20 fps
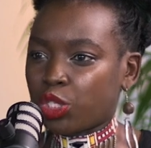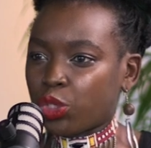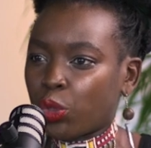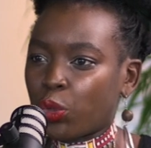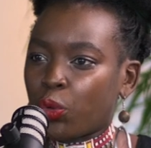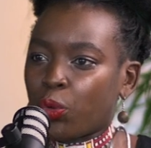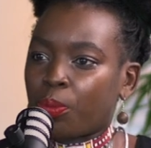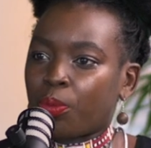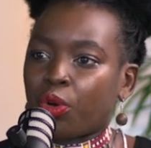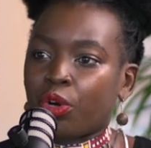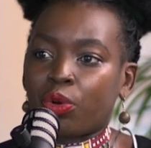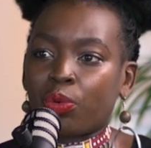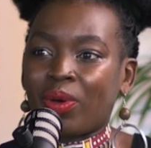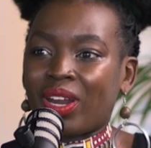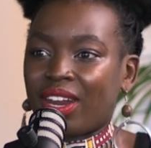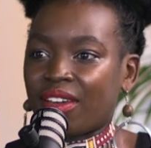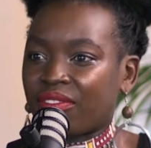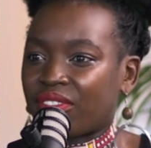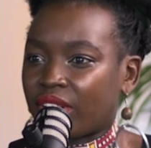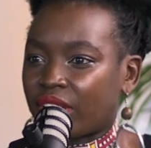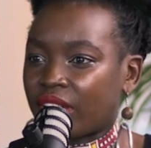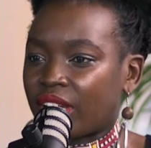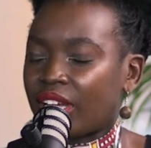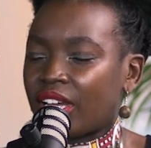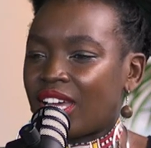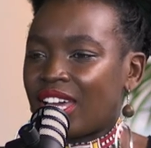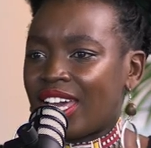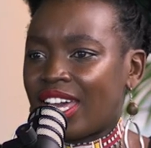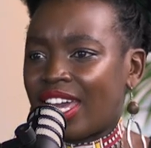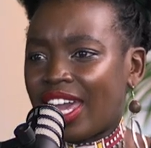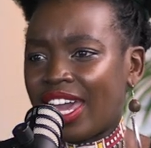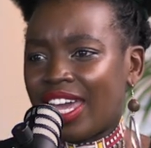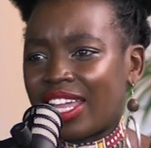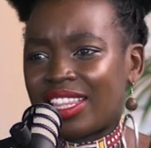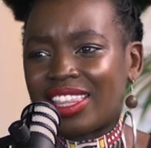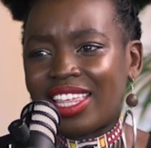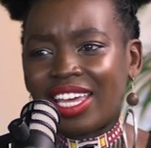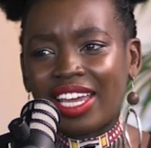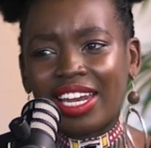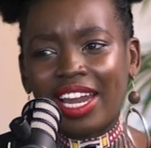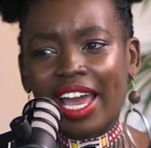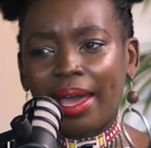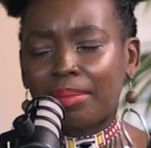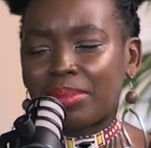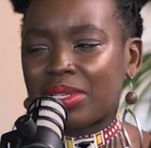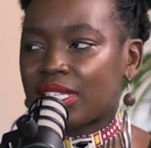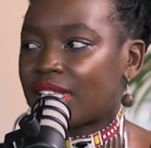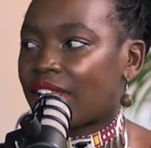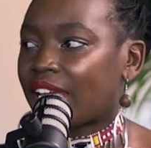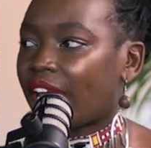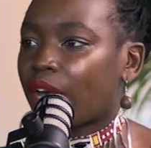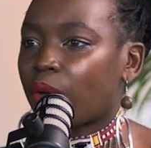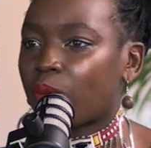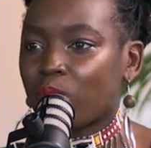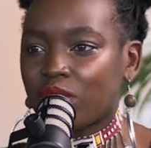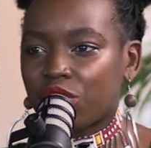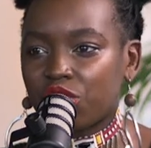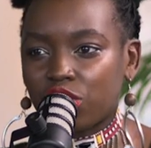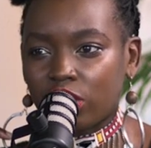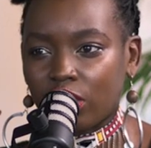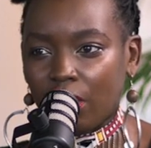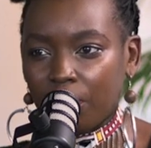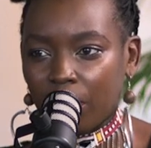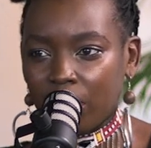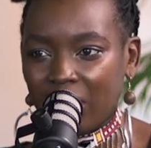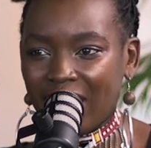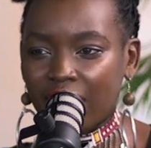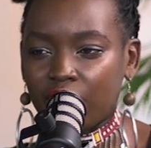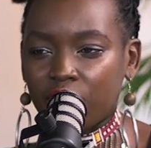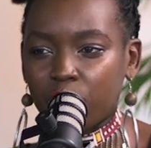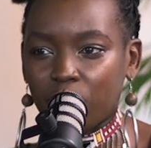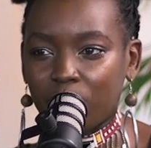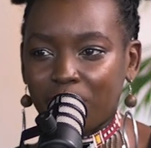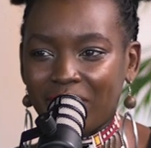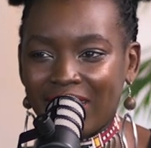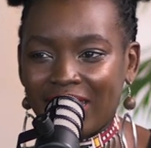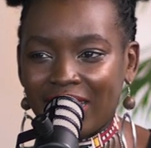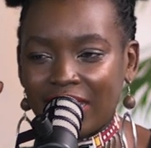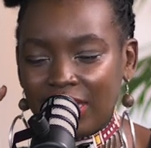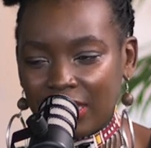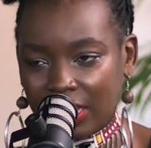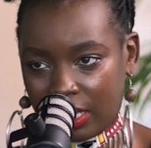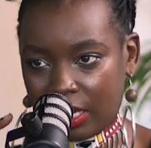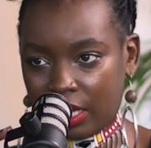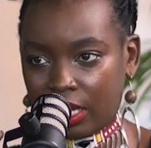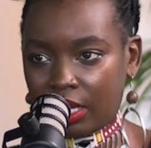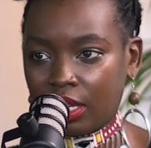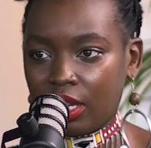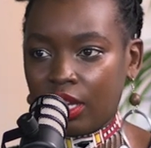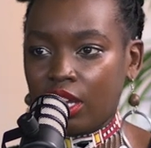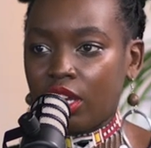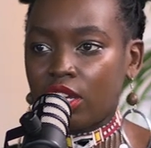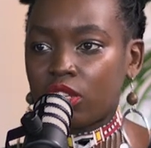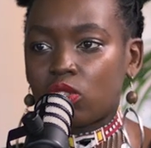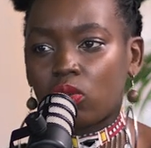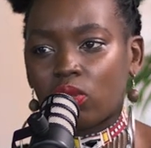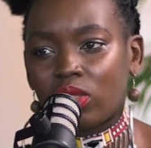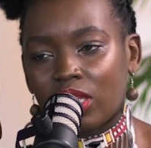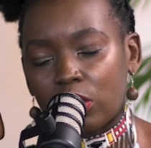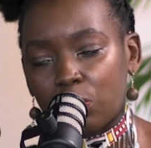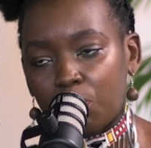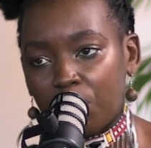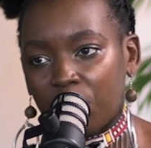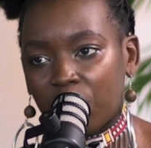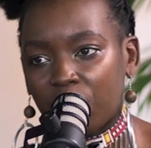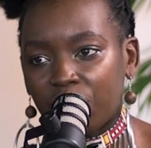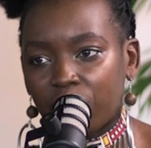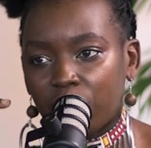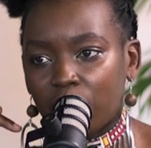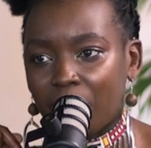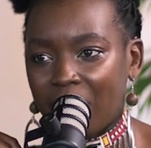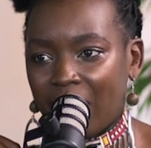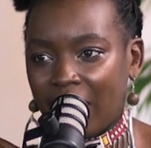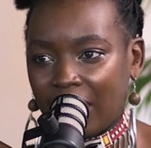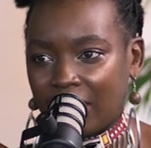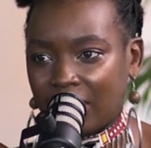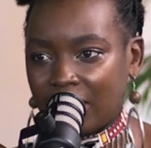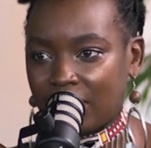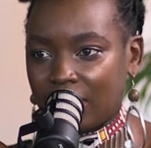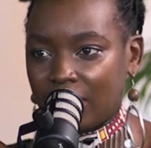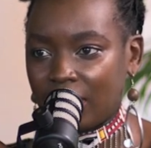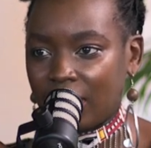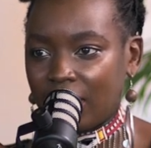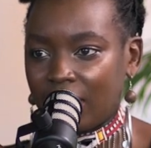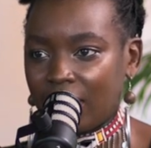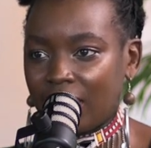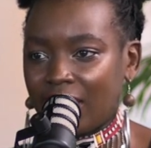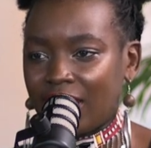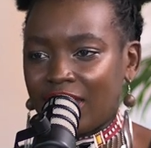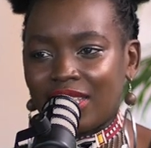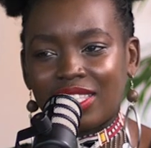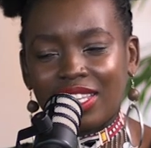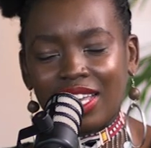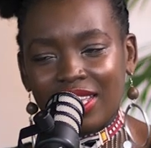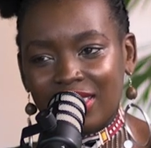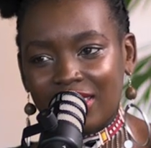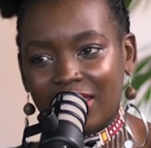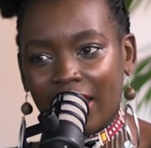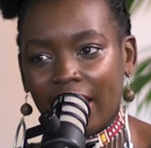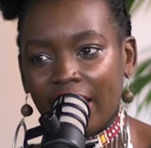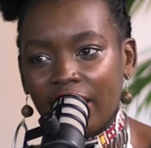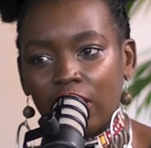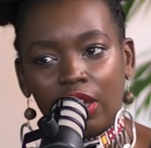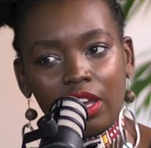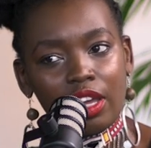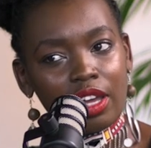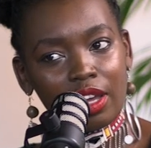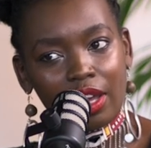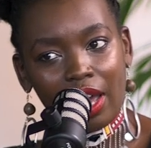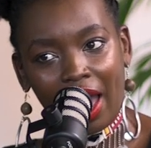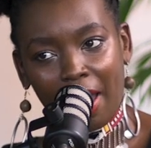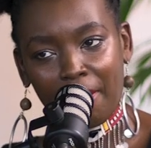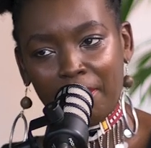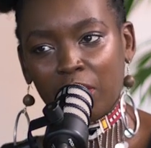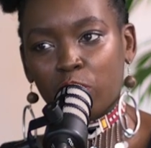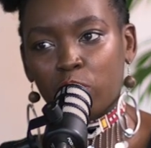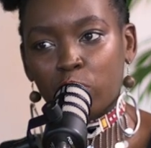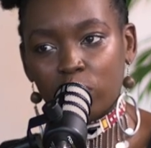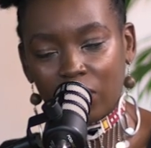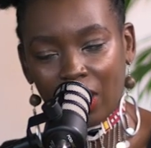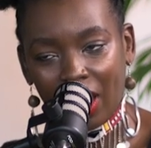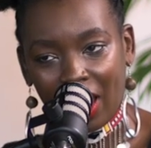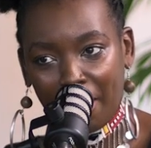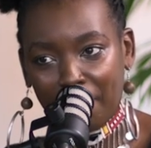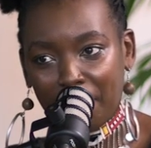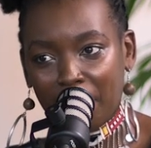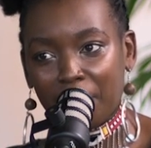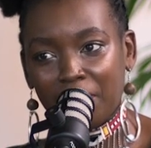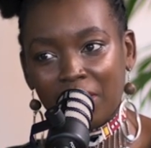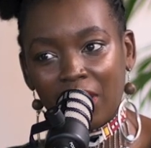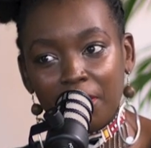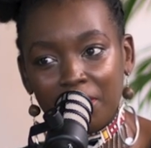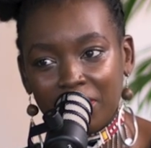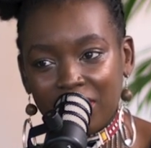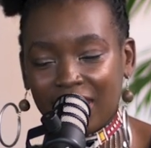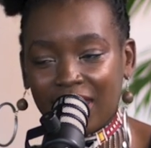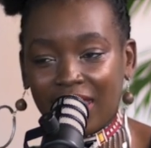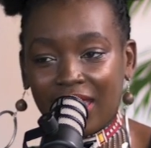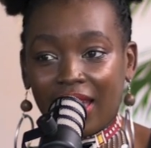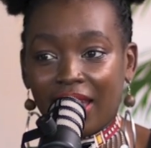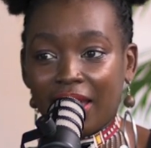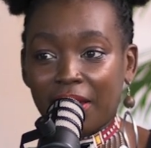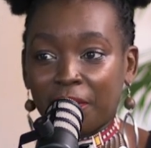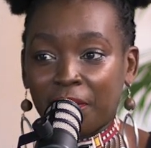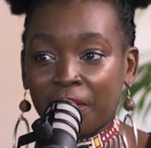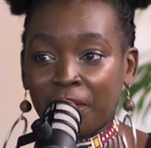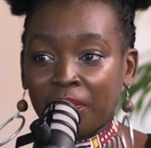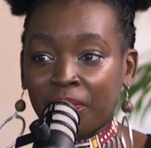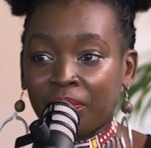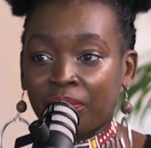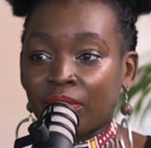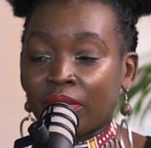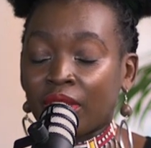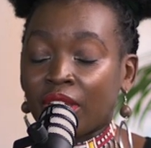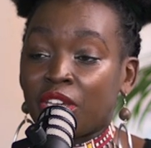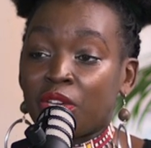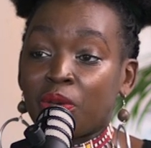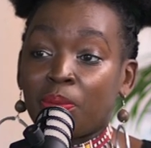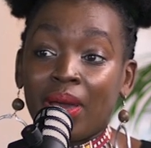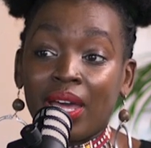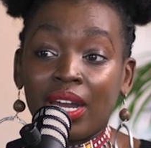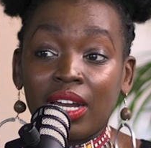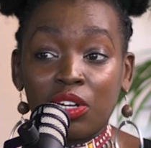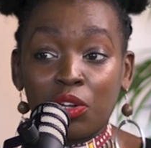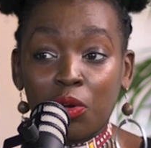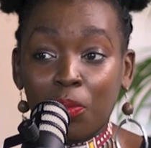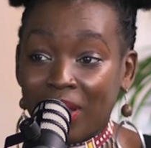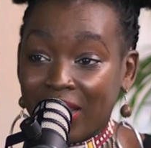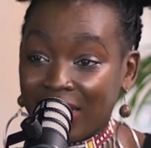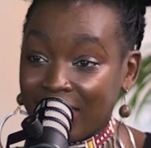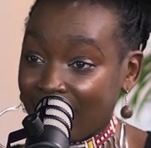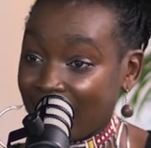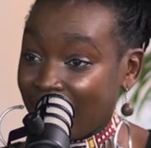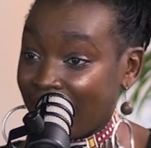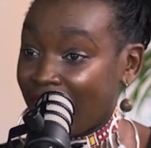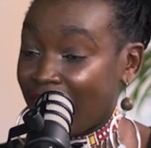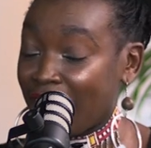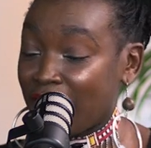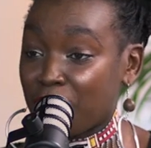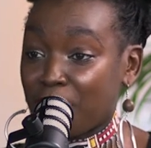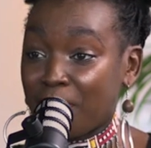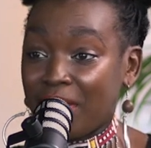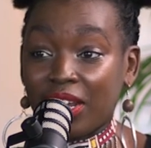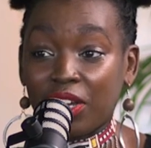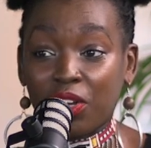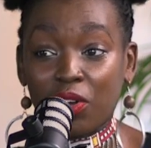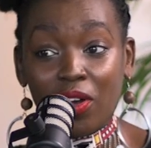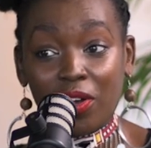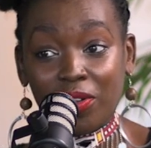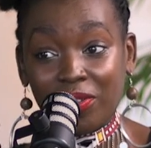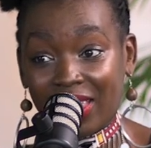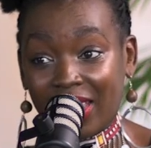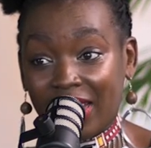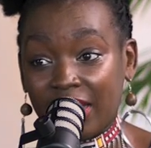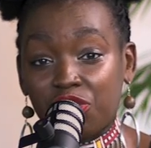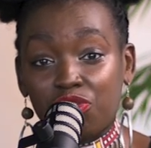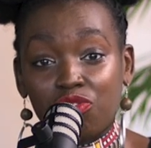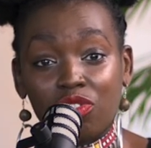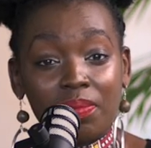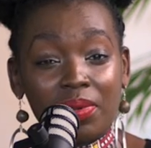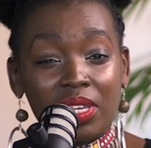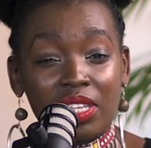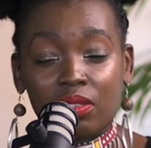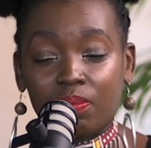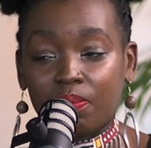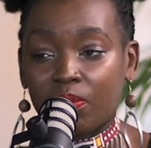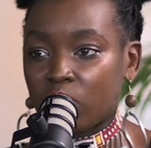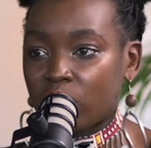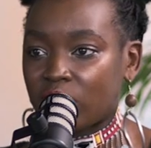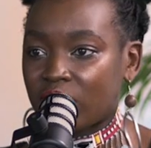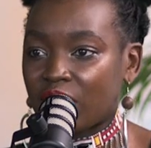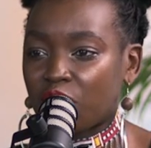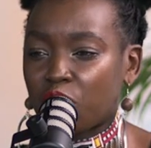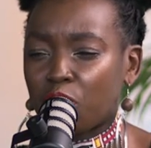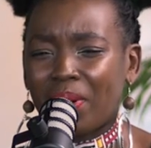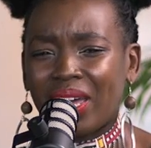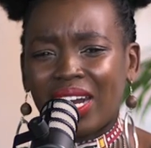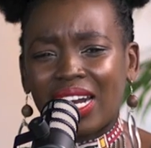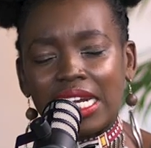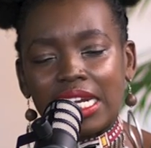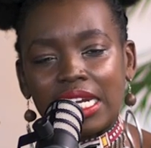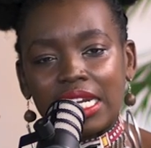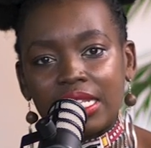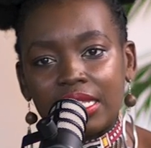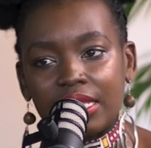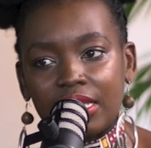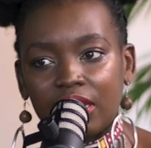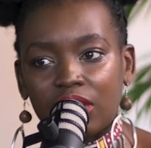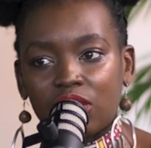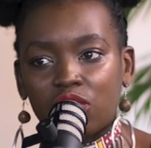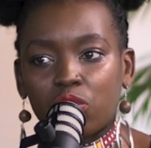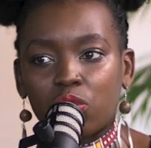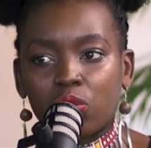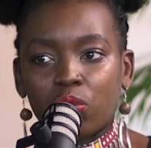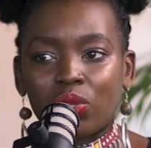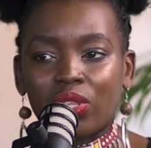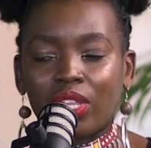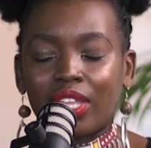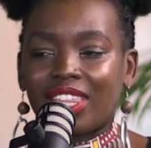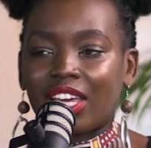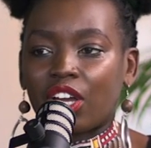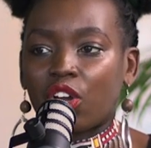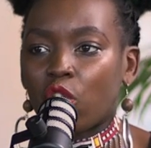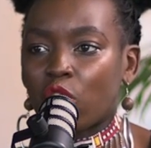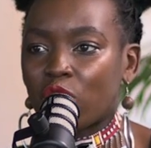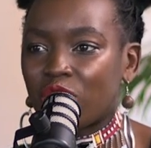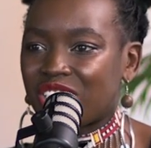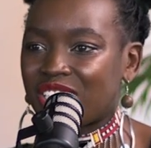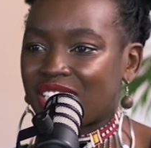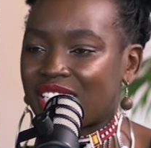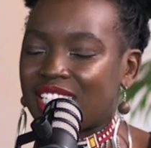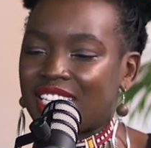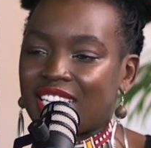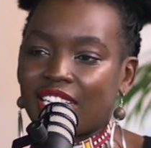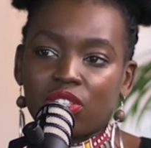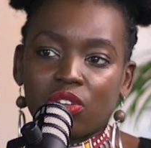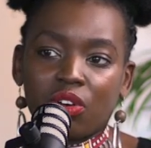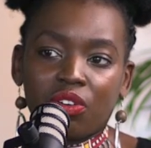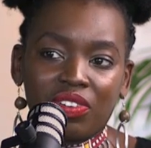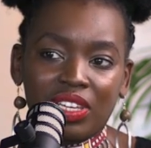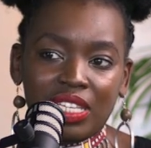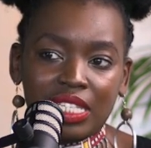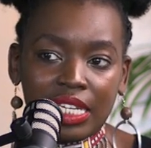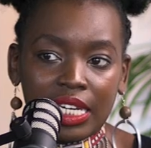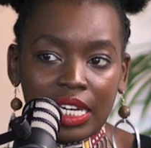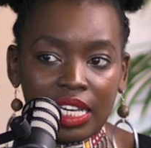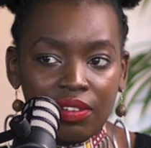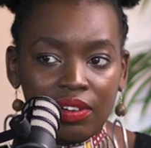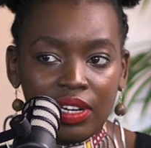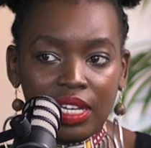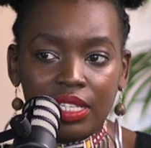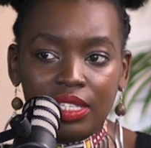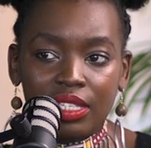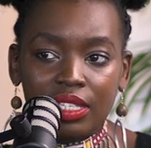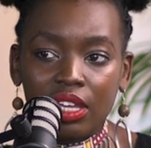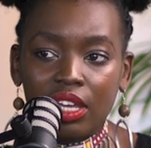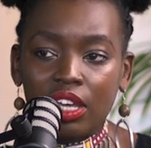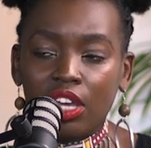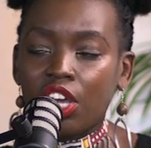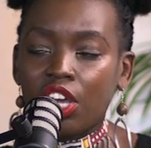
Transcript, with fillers: at home or whatever. Mm. And then I'm just like, I wish someone else would be listening to this beautiful mind. Right. Sasa, amekuja hapa mnamsikia mm. you better mm. know mandela you better go out there and stream his music you better listen to the consciousness of his lyrics